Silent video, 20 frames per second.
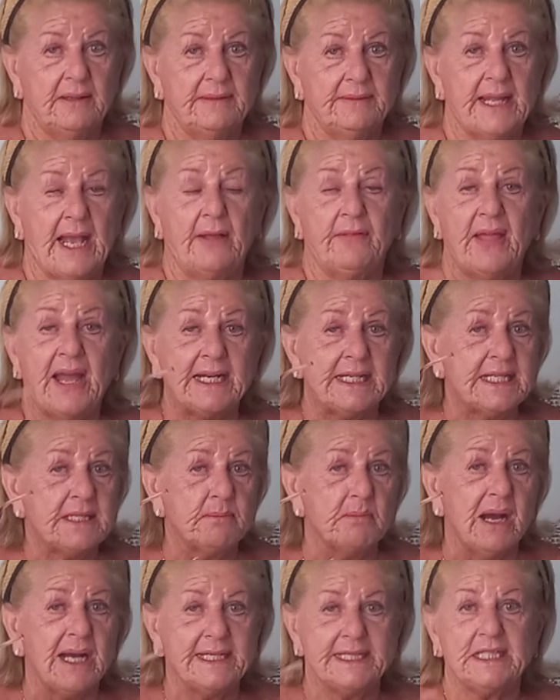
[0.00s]
Now that
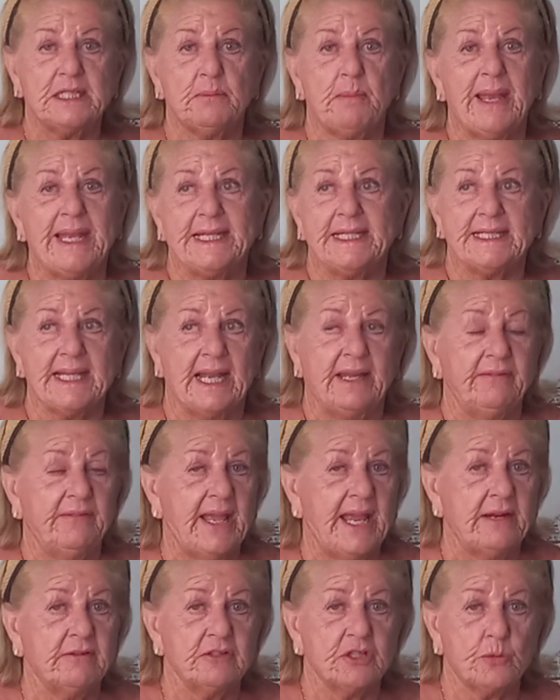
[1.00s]
is my space out
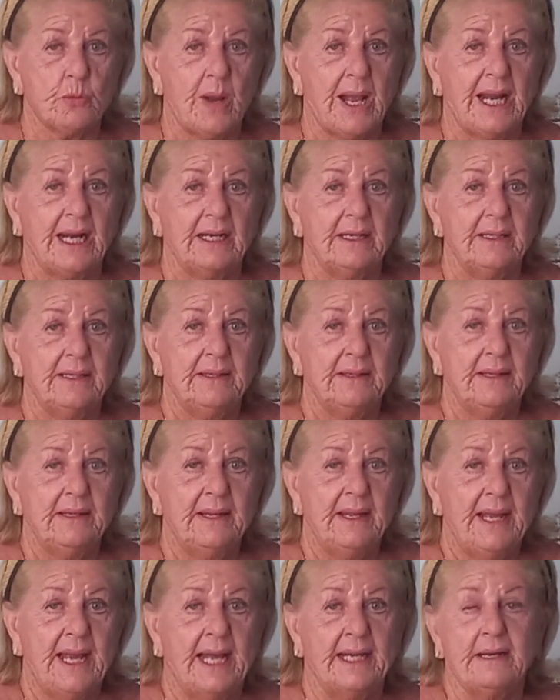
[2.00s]
there as well.
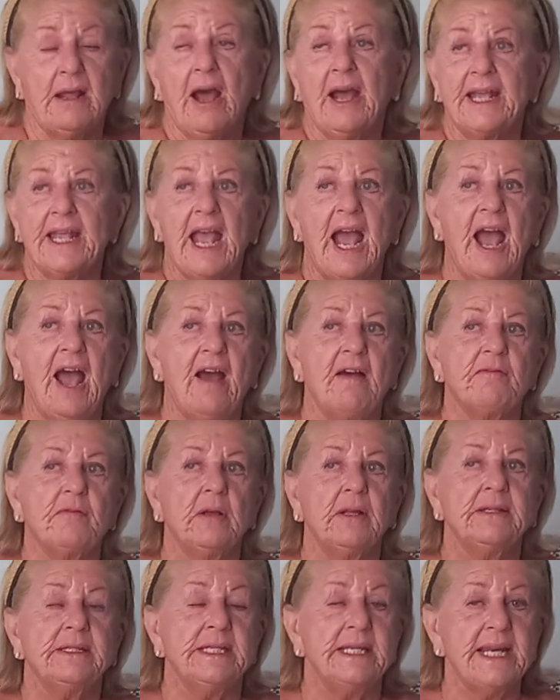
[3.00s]
And I
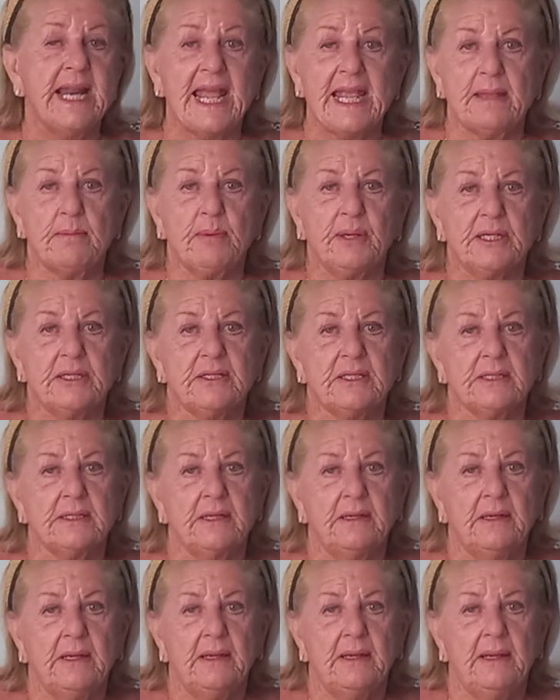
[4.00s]
have
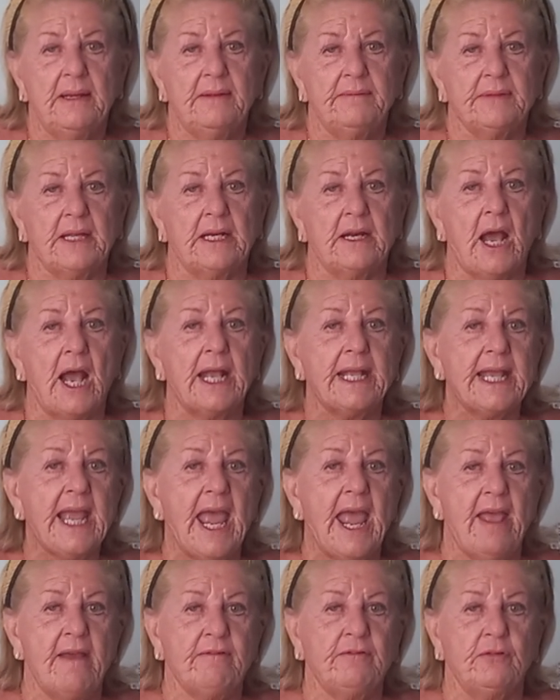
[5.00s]
neighbours that I
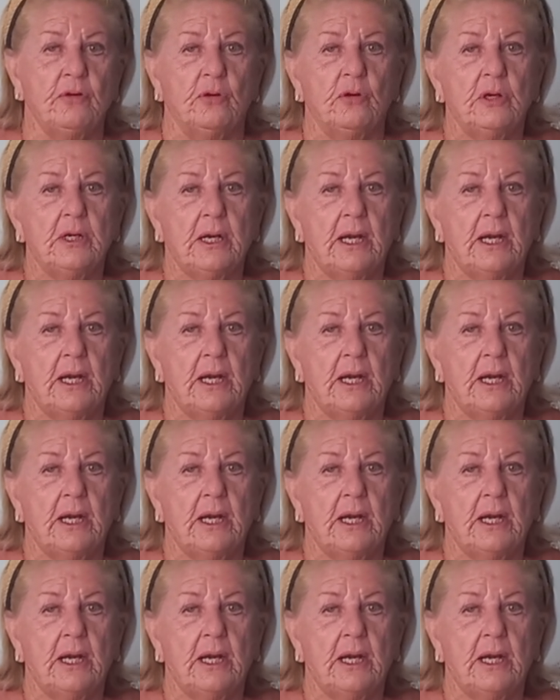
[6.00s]
care for.